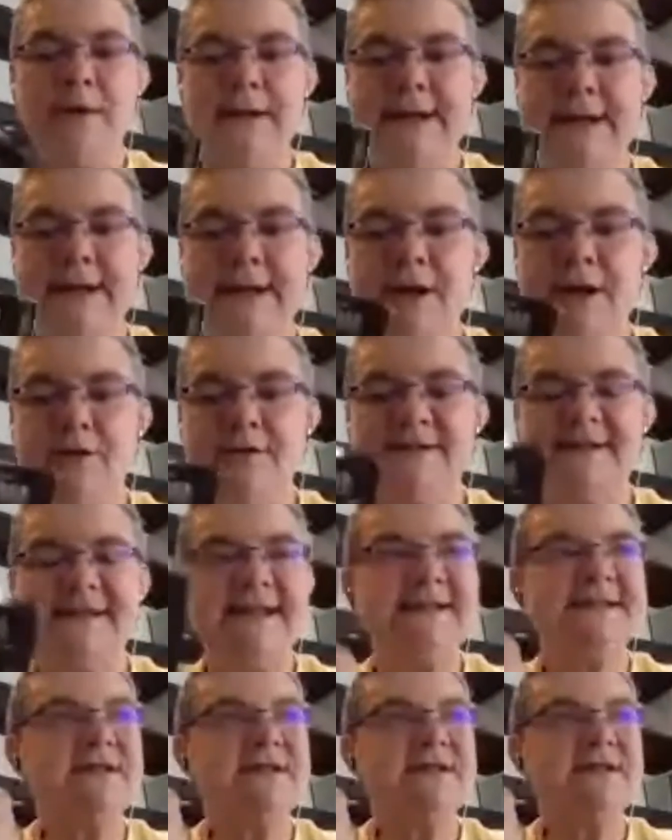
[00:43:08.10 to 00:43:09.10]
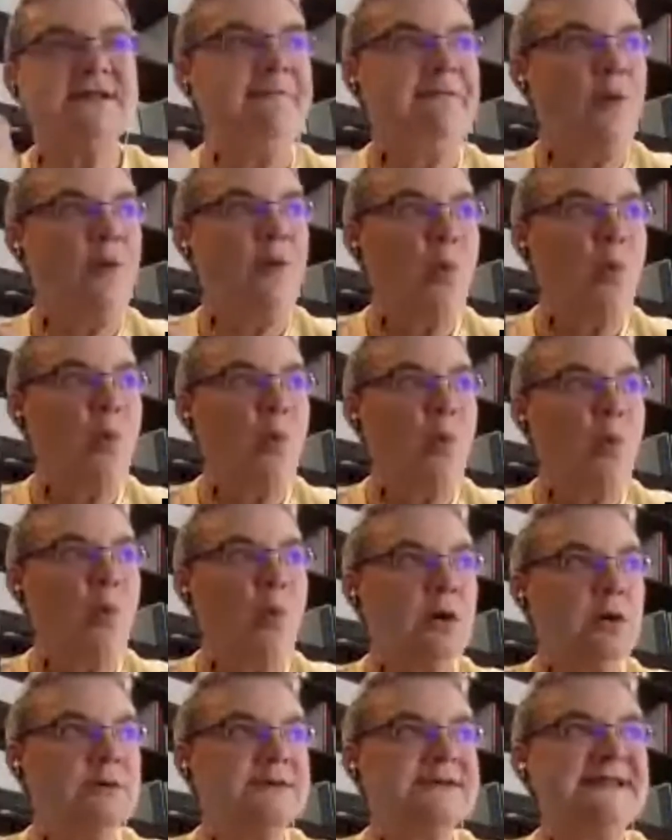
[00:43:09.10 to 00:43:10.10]
in here, season
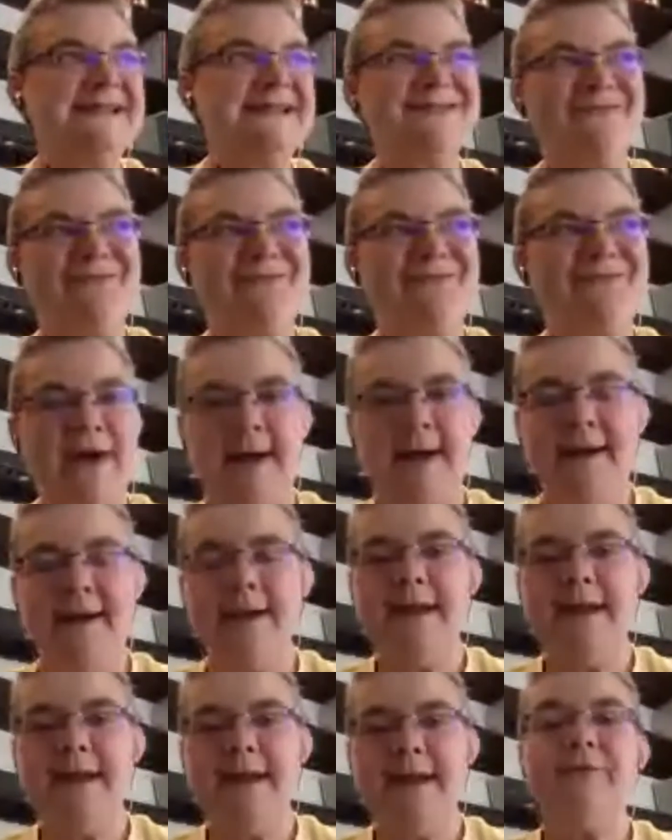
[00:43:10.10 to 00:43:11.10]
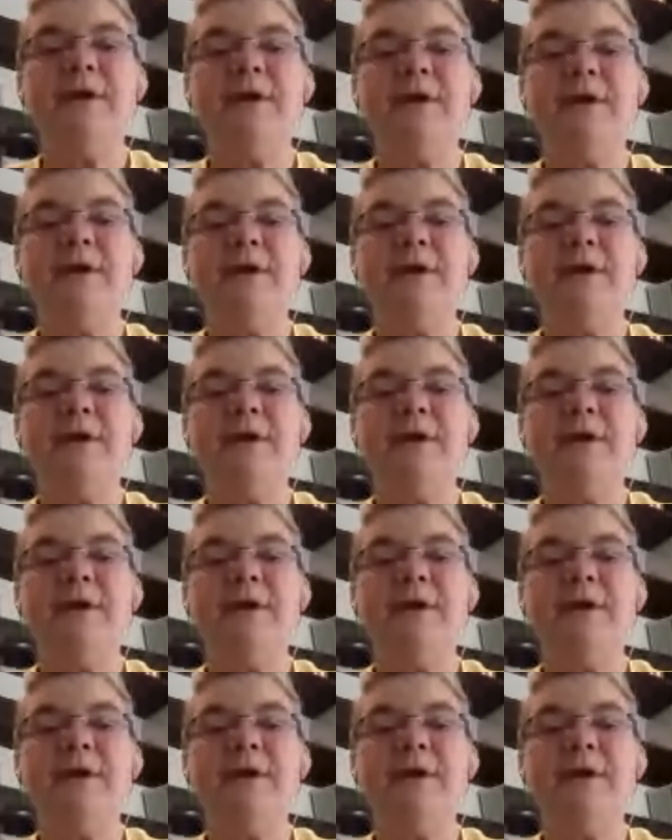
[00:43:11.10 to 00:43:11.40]
4, season 5,